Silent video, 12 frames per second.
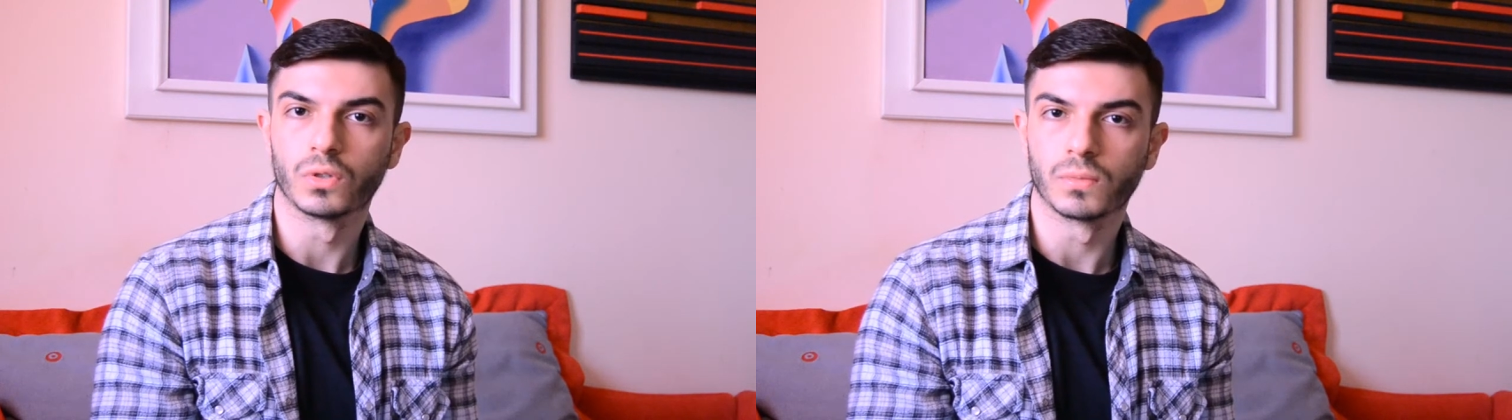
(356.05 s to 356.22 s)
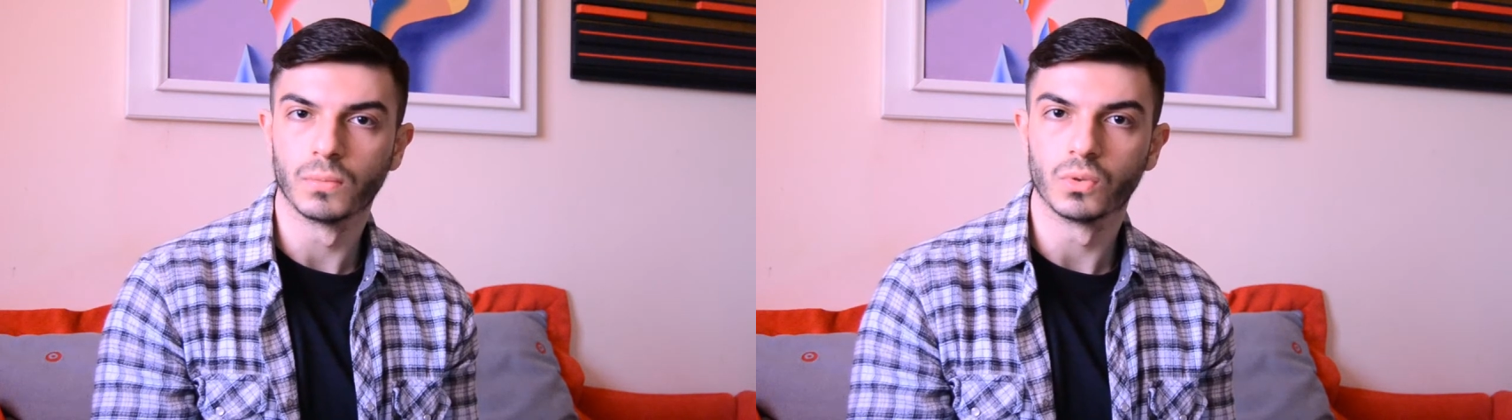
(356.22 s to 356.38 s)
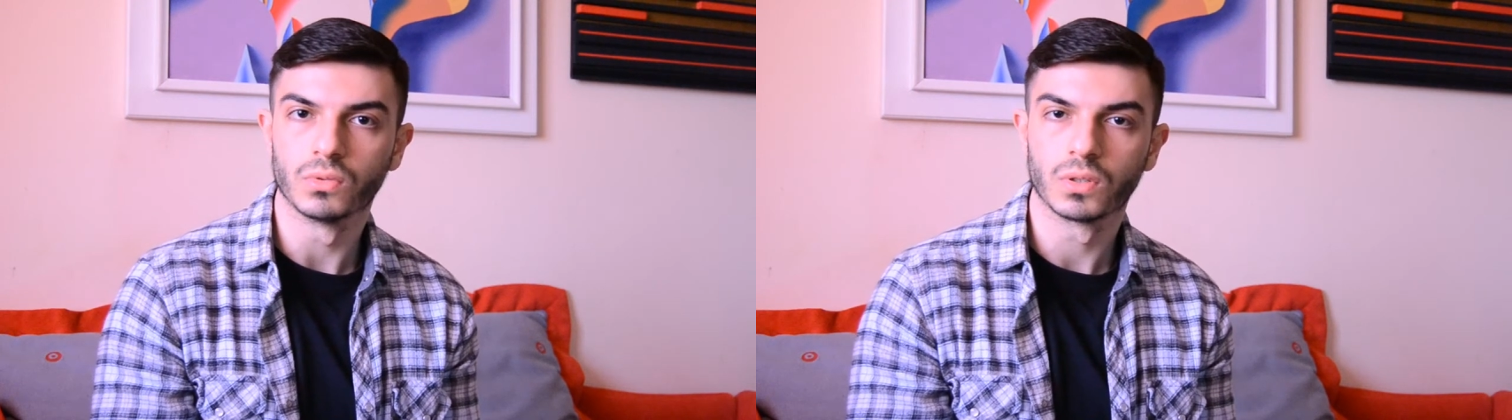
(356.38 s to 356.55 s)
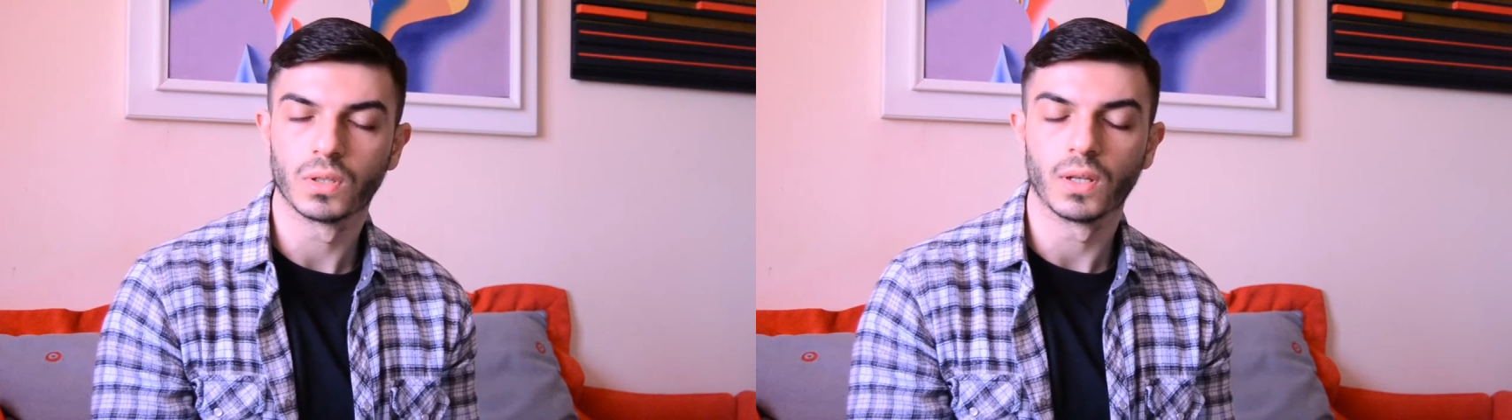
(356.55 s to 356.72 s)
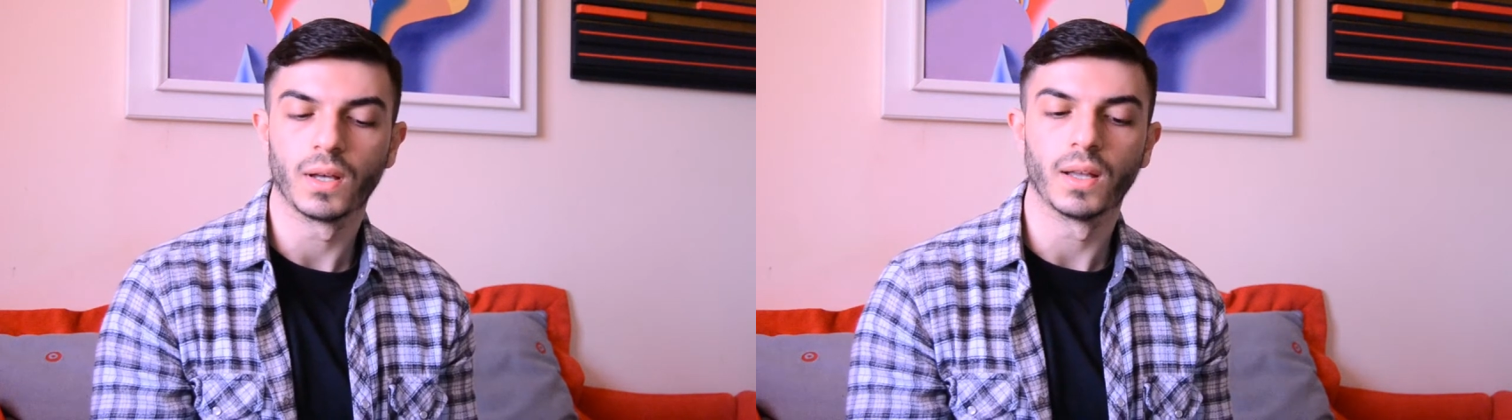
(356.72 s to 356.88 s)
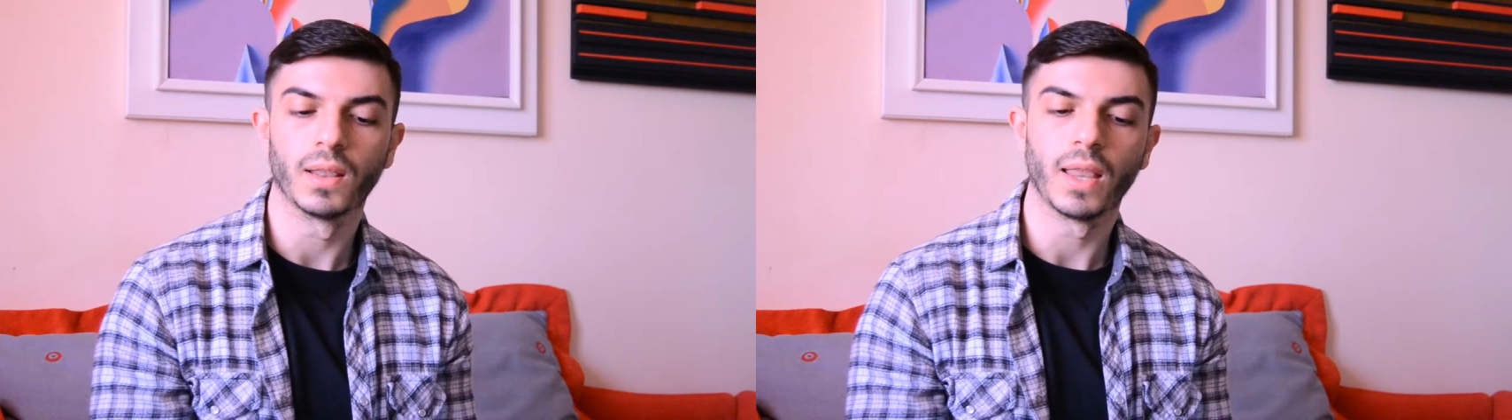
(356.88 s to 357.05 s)
smooth
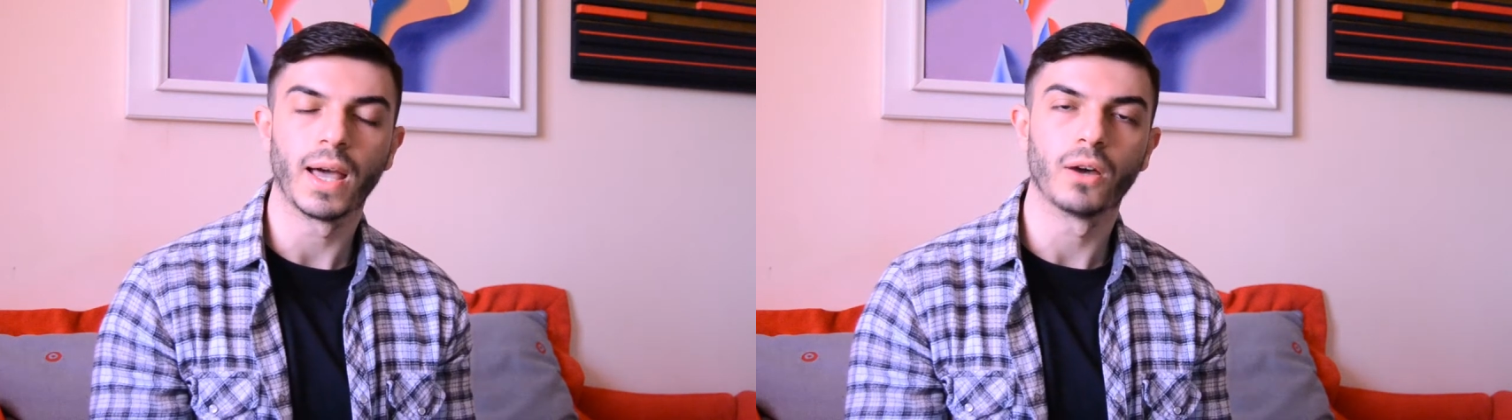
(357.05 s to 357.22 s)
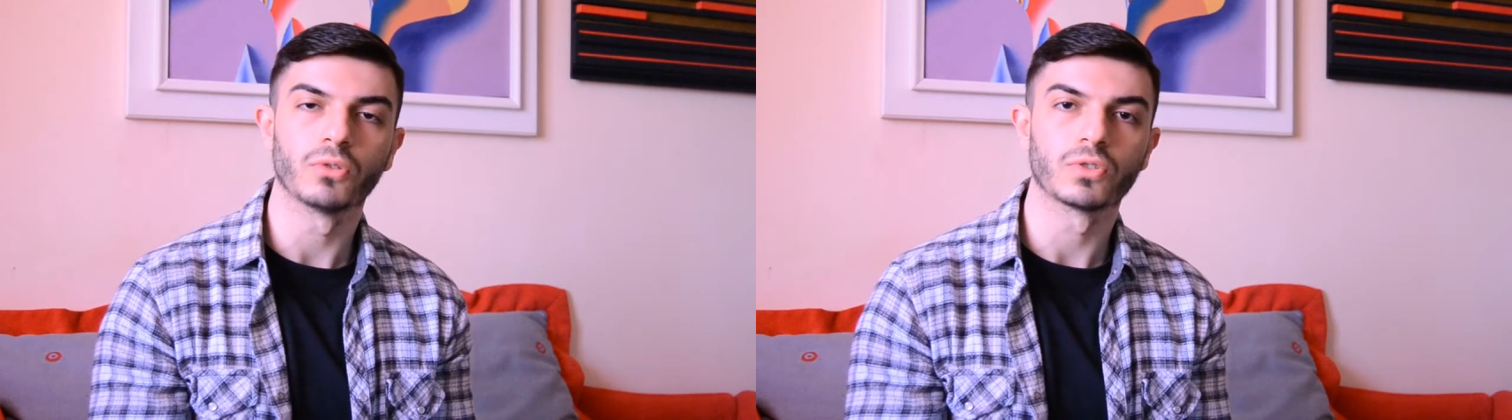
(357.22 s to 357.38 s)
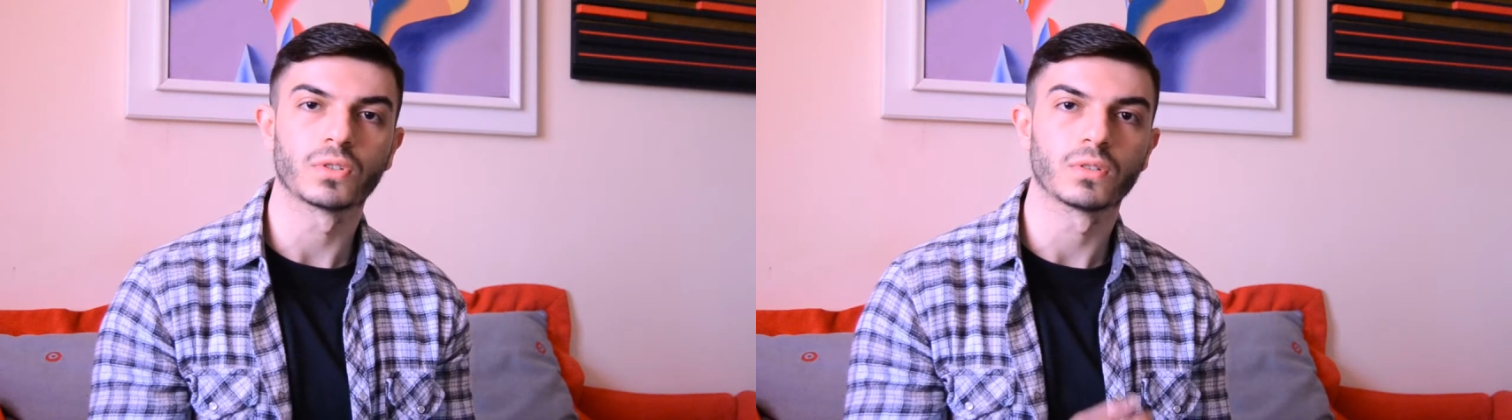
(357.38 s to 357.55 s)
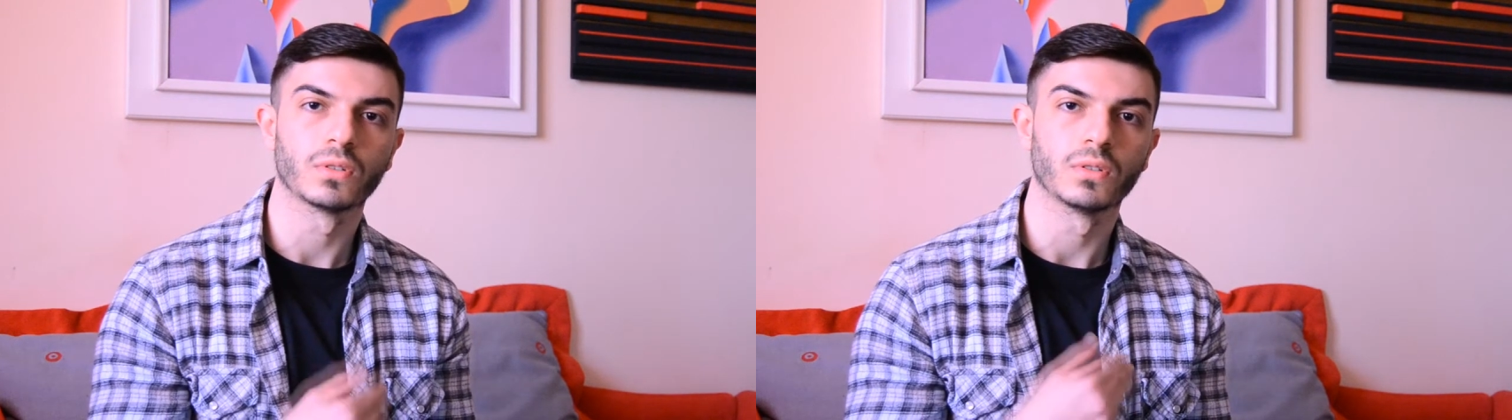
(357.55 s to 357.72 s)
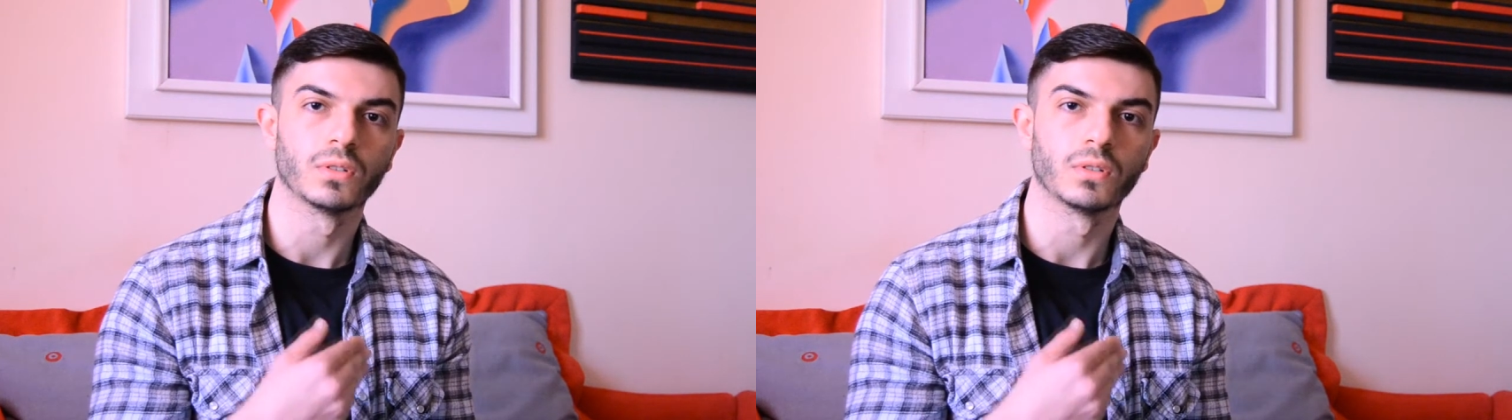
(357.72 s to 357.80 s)
allows,